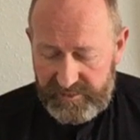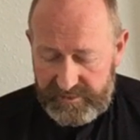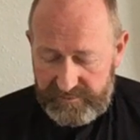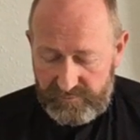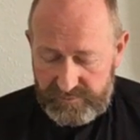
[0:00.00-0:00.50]
the
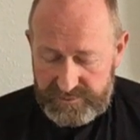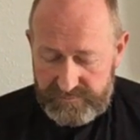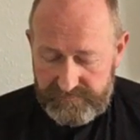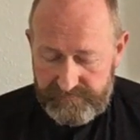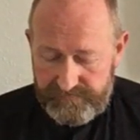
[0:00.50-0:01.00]
hills.
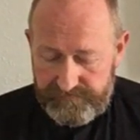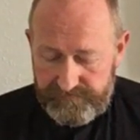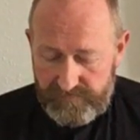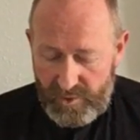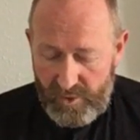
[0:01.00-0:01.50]

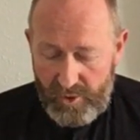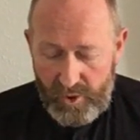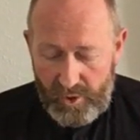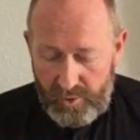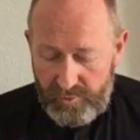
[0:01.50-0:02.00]

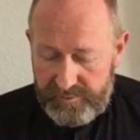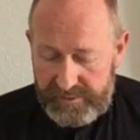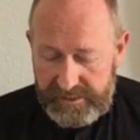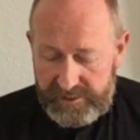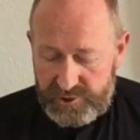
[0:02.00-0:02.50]
All the
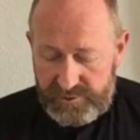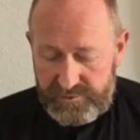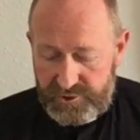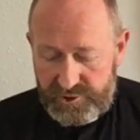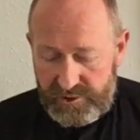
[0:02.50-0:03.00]

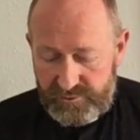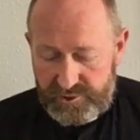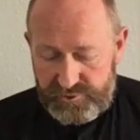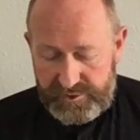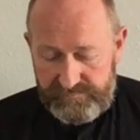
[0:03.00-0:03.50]
nations shall
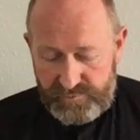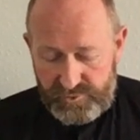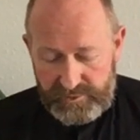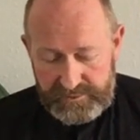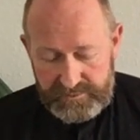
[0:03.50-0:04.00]
stream
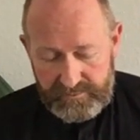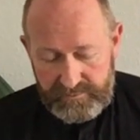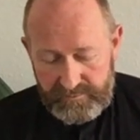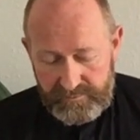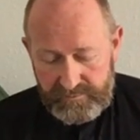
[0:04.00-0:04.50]
to it.
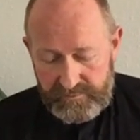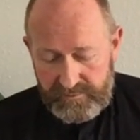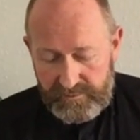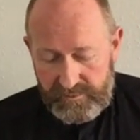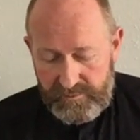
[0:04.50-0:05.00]

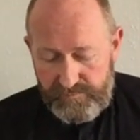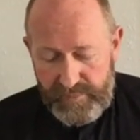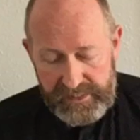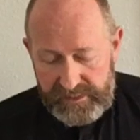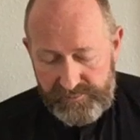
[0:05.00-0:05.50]

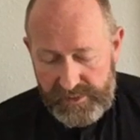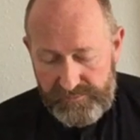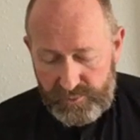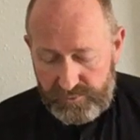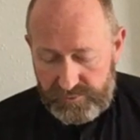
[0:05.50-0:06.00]
Many
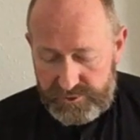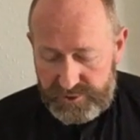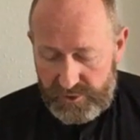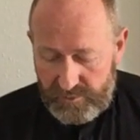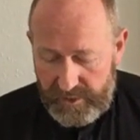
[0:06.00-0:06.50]
peoples
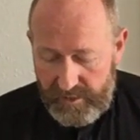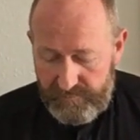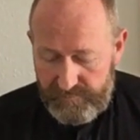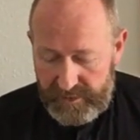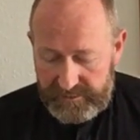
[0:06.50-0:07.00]
shall
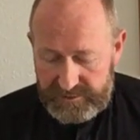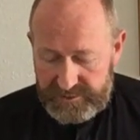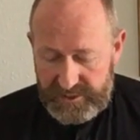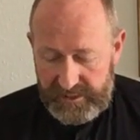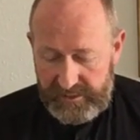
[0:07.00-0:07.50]
come and
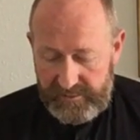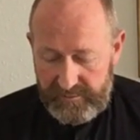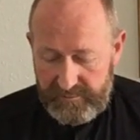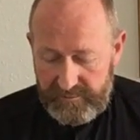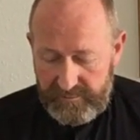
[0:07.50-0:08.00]
say,
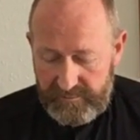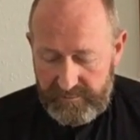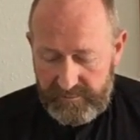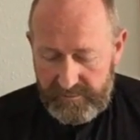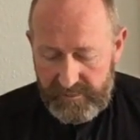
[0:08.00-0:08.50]

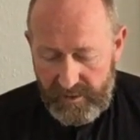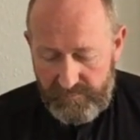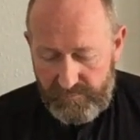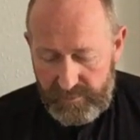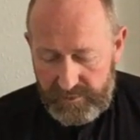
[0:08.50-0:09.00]

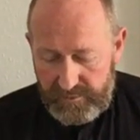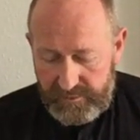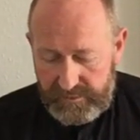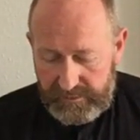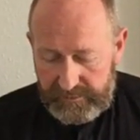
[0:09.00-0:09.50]
Come,
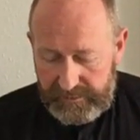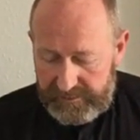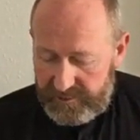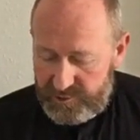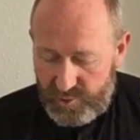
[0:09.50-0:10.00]

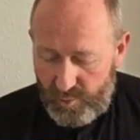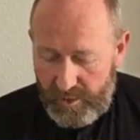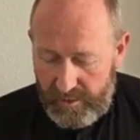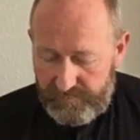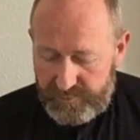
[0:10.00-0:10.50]
let us go
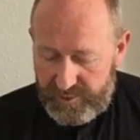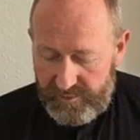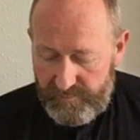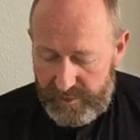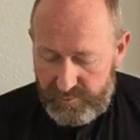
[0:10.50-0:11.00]
up to
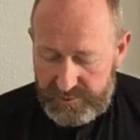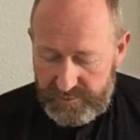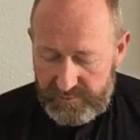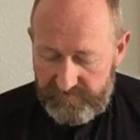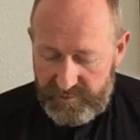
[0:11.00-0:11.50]
the
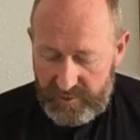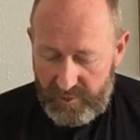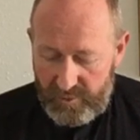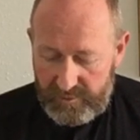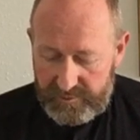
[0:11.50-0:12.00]
mountain of the
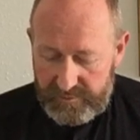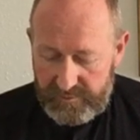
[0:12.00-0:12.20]
Lord,